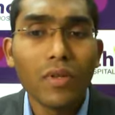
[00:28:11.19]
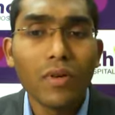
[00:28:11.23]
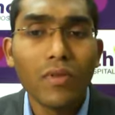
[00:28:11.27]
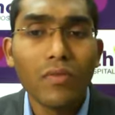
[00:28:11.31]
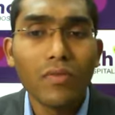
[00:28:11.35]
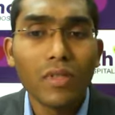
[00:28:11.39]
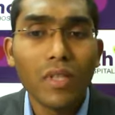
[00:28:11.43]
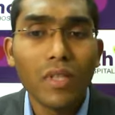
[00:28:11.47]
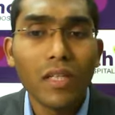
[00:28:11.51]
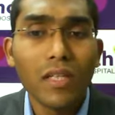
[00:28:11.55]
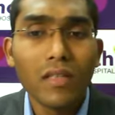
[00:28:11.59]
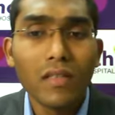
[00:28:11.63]

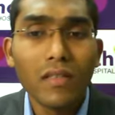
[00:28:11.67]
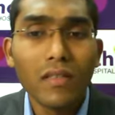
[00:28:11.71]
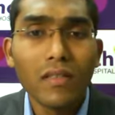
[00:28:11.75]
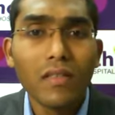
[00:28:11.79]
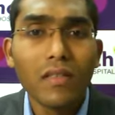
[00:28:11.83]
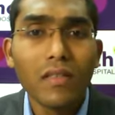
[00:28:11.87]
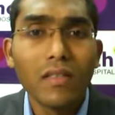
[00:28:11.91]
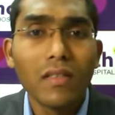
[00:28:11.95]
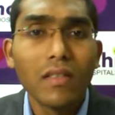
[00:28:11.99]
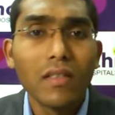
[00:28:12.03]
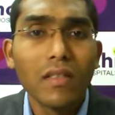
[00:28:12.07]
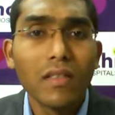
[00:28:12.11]
counseling.
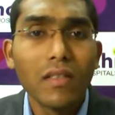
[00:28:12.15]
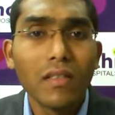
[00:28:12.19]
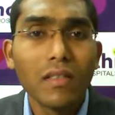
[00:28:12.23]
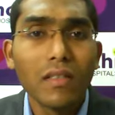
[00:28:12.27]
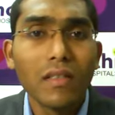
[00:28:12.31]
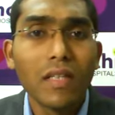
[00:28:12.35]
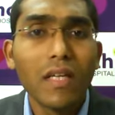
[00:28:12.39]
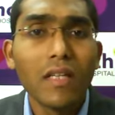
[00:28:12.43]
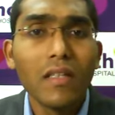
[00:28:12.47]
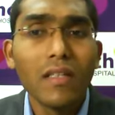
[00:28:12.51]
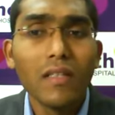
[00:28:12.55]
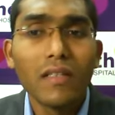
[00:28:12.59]

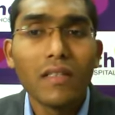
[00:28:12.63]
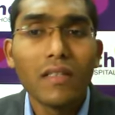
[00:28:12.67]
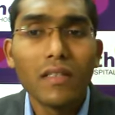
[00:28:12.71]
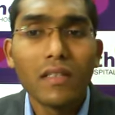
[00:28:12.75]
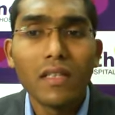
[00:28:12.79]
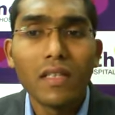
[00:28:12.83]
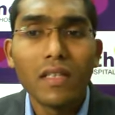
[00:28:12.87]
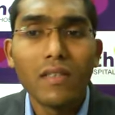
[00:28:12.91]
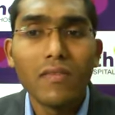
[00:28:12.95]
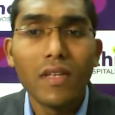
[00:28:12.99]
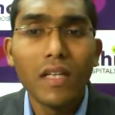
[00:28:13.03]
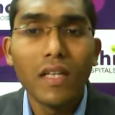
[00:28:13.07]
Then
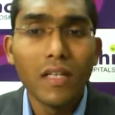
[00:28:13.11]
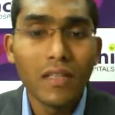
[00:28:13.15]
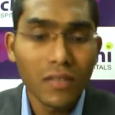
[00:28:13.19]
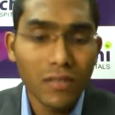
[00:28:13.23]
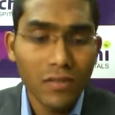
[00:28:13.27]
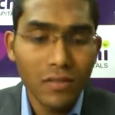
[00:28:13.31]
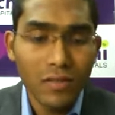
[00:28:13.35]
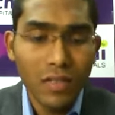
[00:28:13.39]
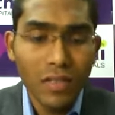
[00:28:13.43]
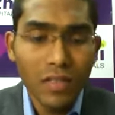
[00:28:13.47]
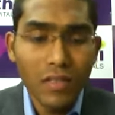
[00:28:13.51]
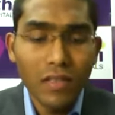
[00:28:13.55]
it will lead
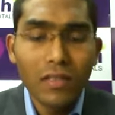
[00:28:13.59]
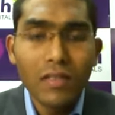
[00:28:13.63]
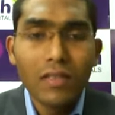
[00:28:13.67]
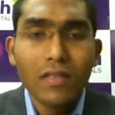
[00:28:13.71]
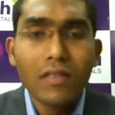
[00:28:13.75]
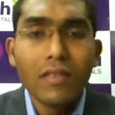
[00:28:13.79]
to the